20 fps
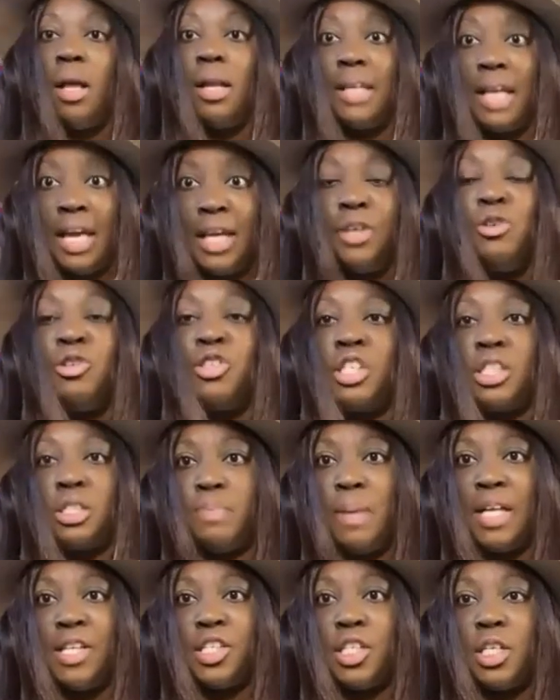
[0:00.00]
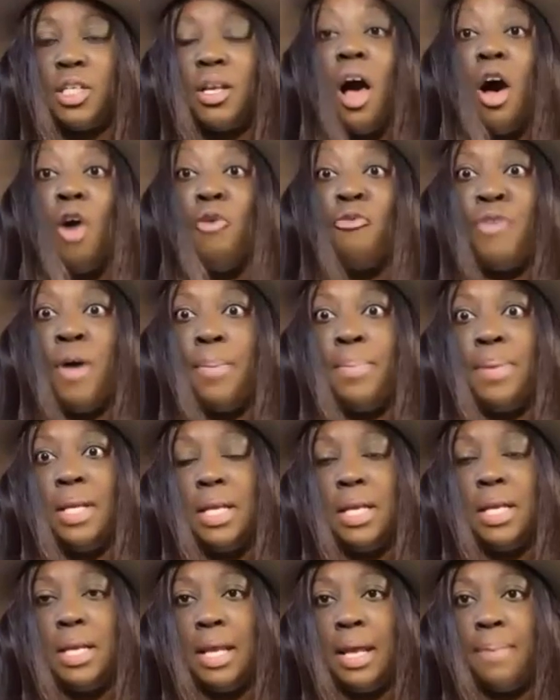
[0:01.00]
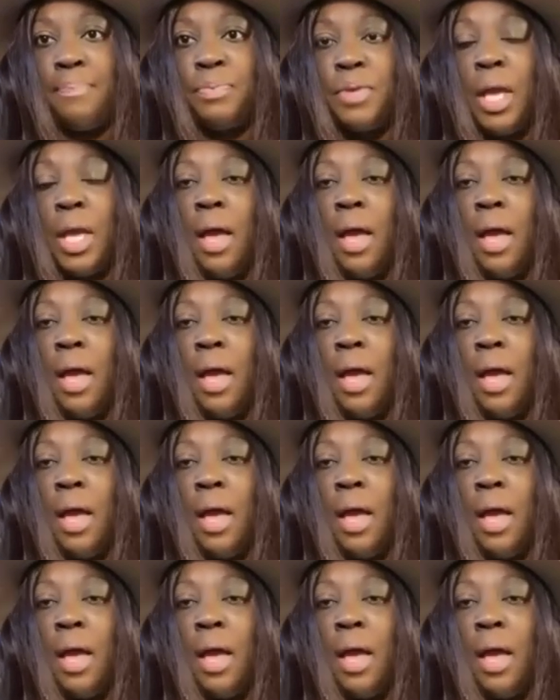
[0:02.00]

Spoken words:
like you just mentioned, our femininity,